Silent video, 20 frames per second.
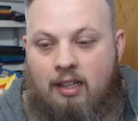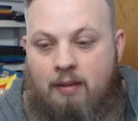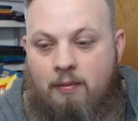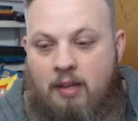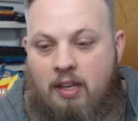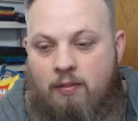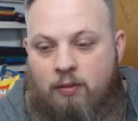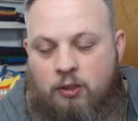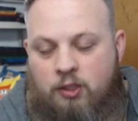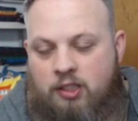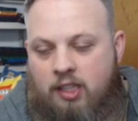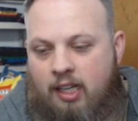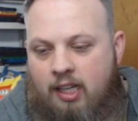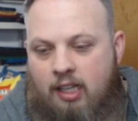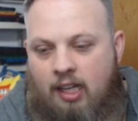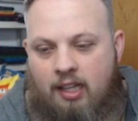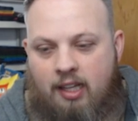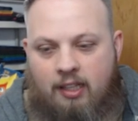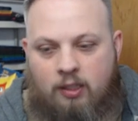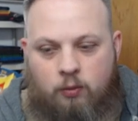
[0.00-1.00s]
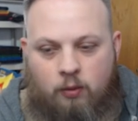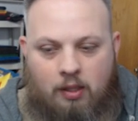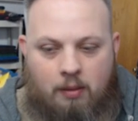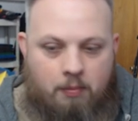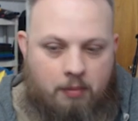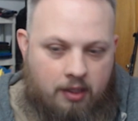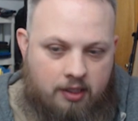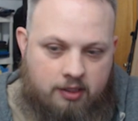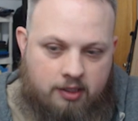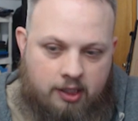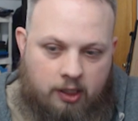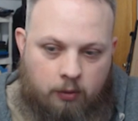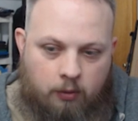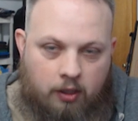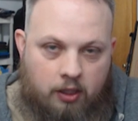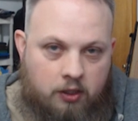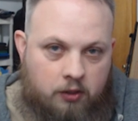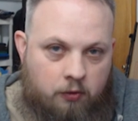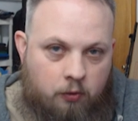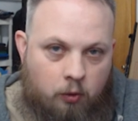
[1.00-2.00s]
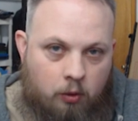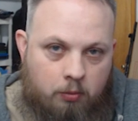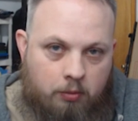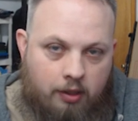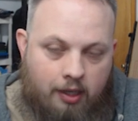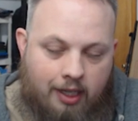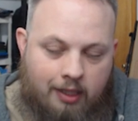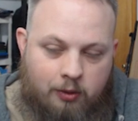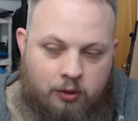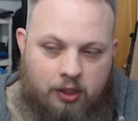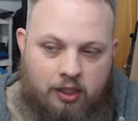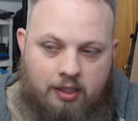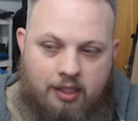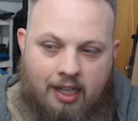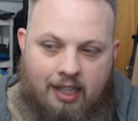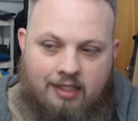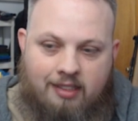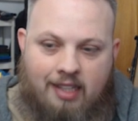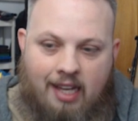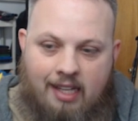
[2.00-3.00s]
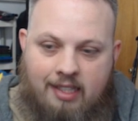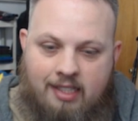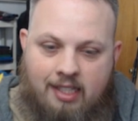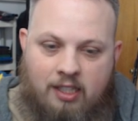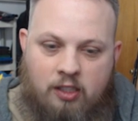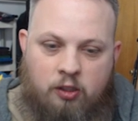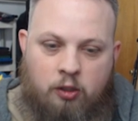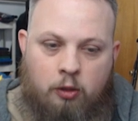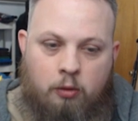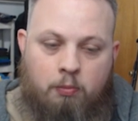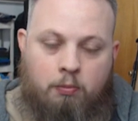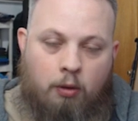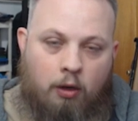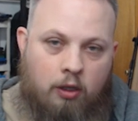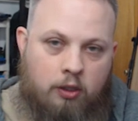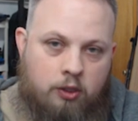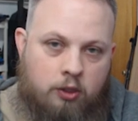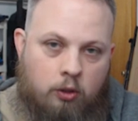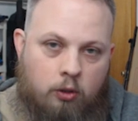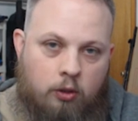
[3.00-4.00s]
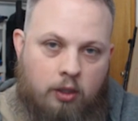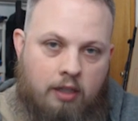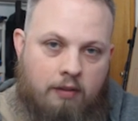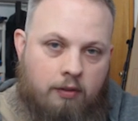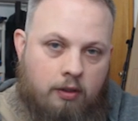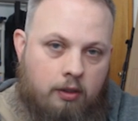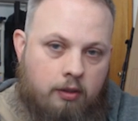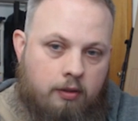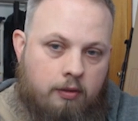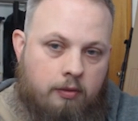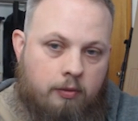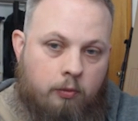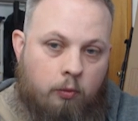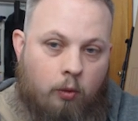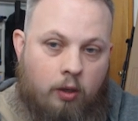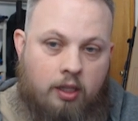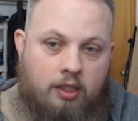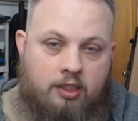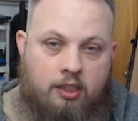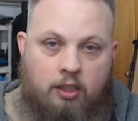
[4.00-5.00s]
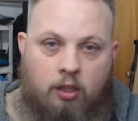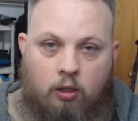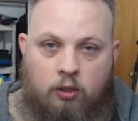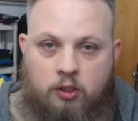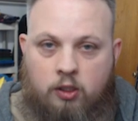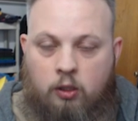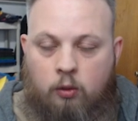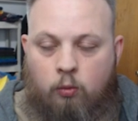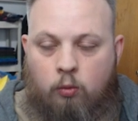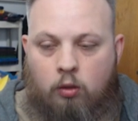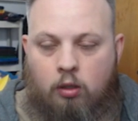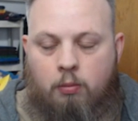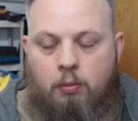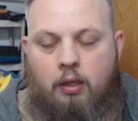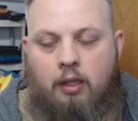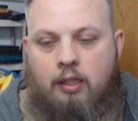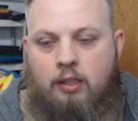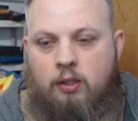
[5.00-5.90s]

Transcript: Evil Satan, I think, is one of the best secret rares for black, especially decks that tend to burst or even want to send cards to warp.